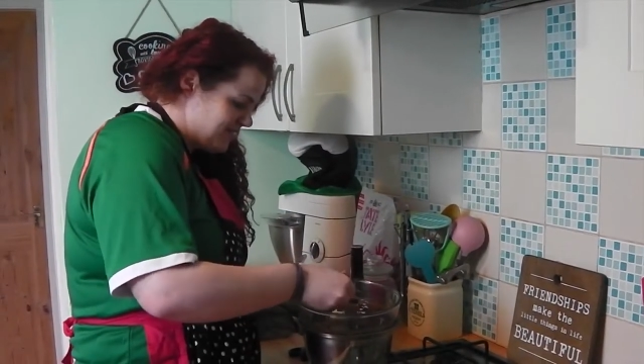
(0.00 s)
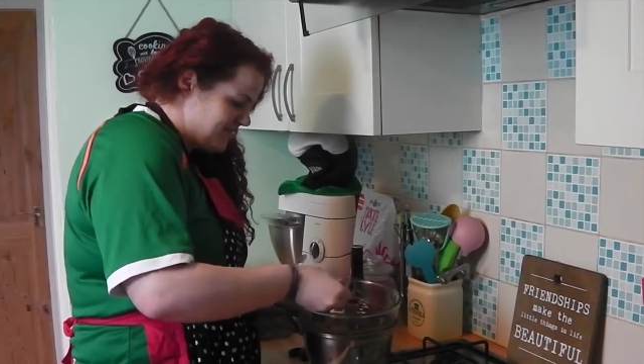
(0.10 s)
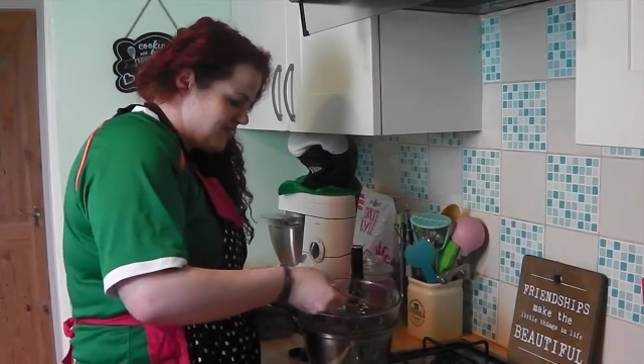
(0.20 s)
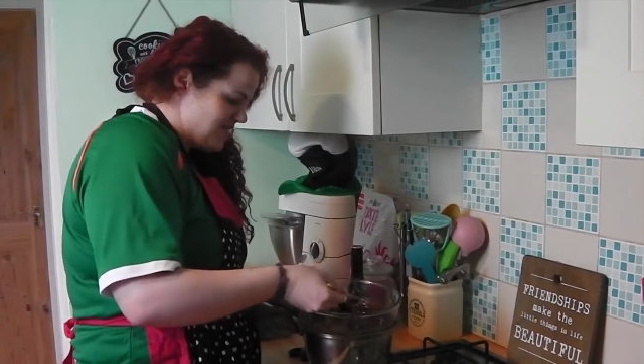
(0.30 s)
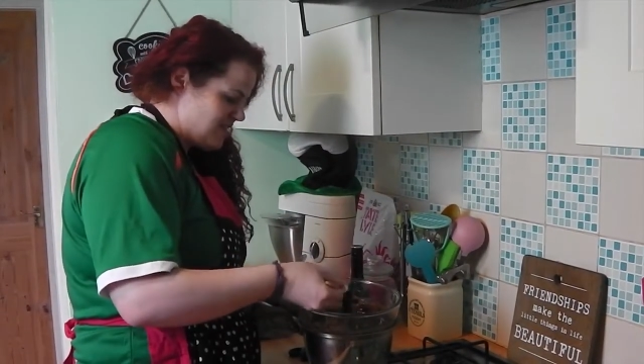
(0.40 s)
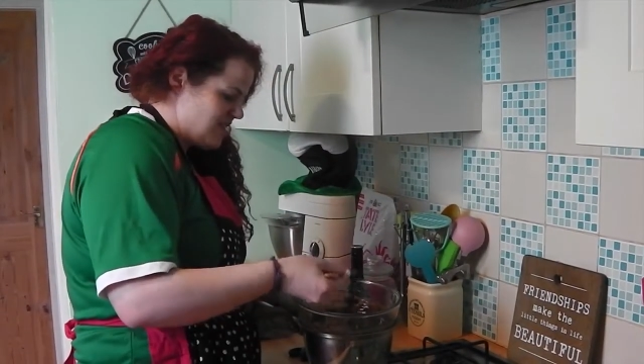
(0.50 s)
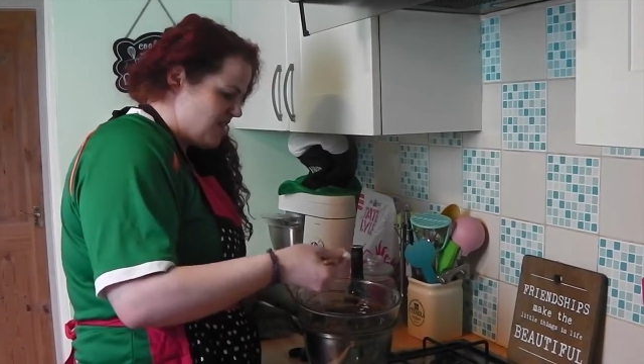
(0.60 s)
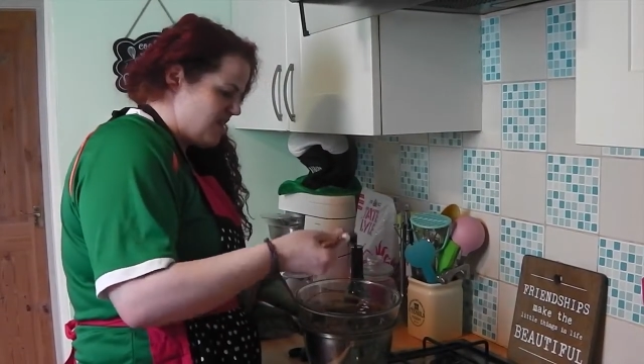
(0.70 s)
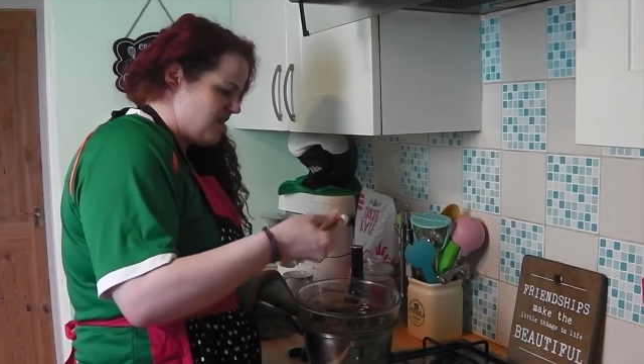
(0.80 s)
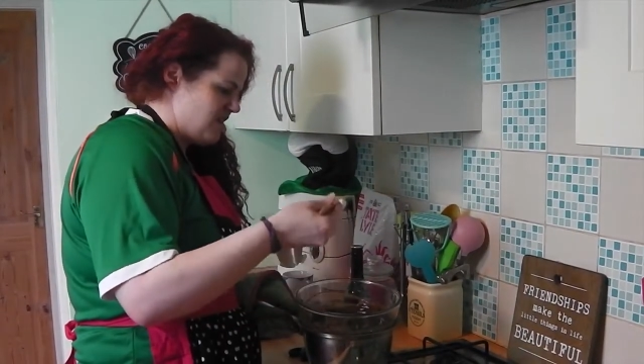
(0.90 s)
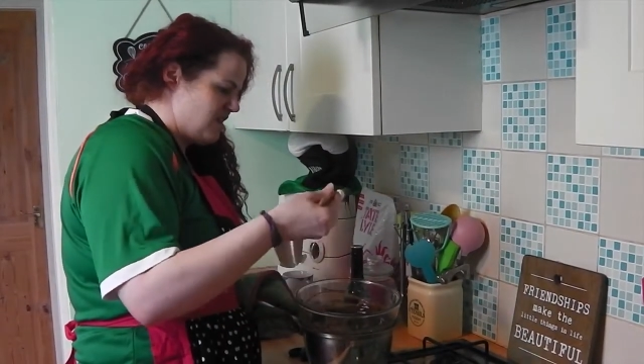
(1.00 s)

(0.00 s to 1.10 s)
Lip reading: It's nice and thick.